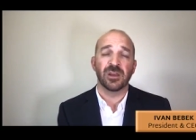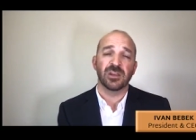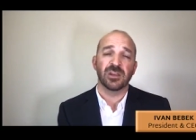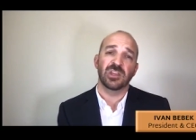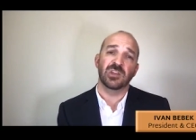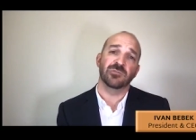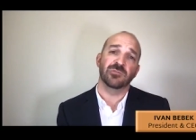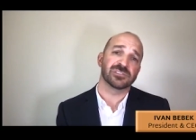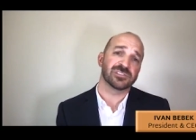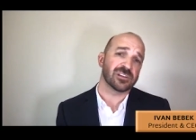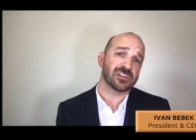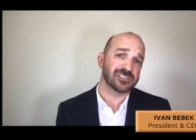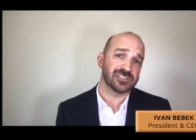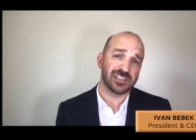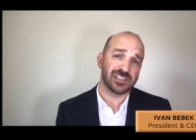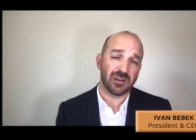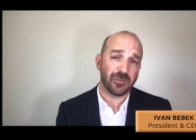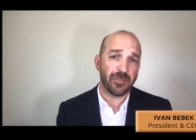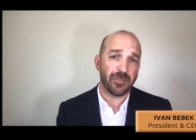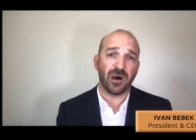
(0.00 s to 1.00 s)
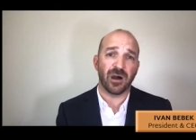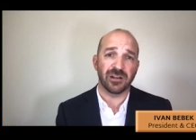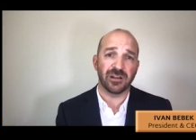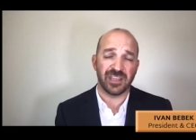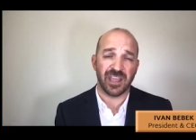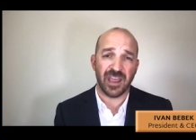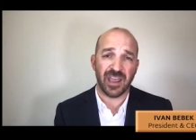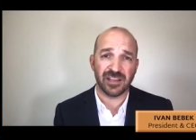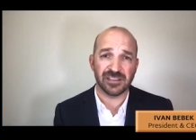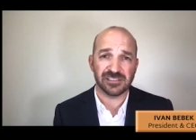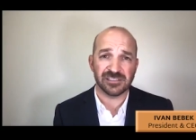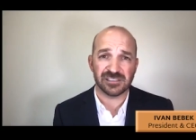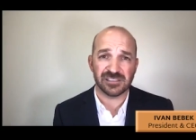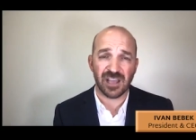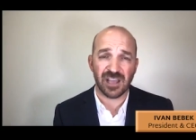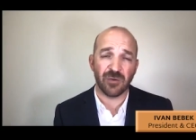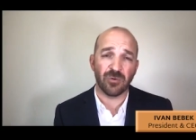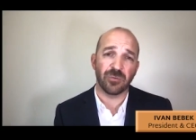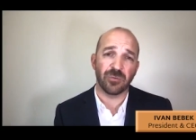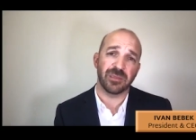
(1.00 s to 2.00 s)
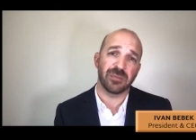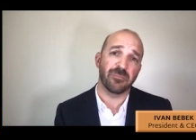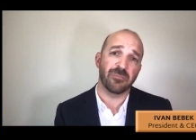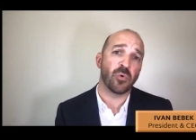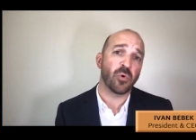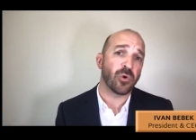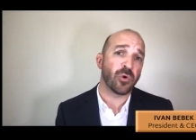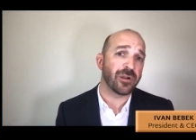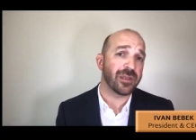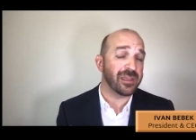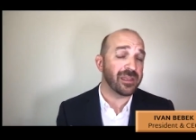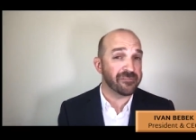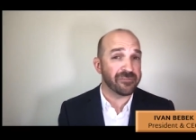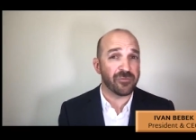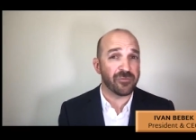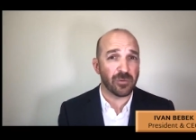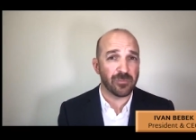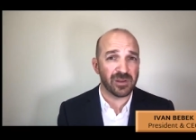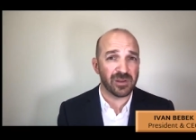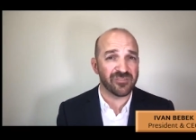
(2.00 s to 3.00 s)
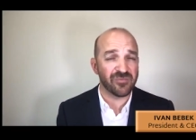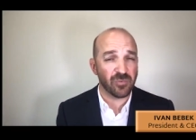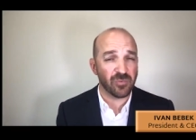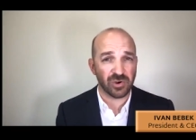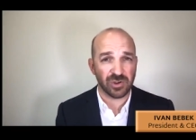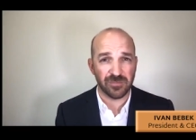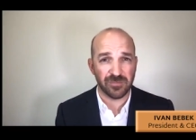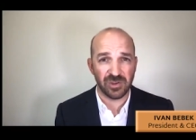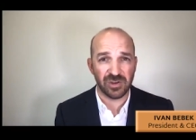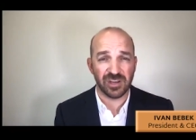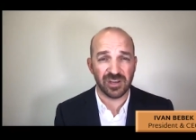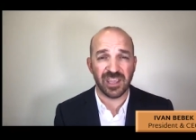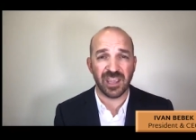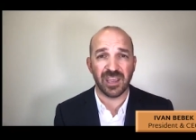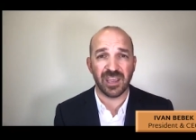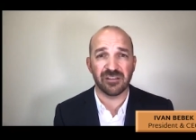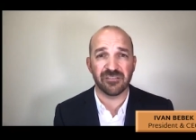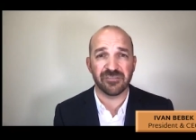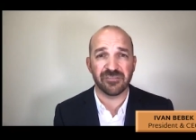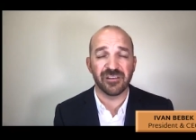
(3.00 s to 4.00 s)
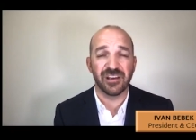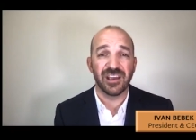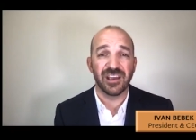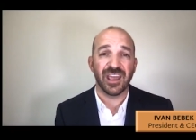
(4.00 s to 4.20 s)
You will start to hear podcasts. I will be more informative, more communicative,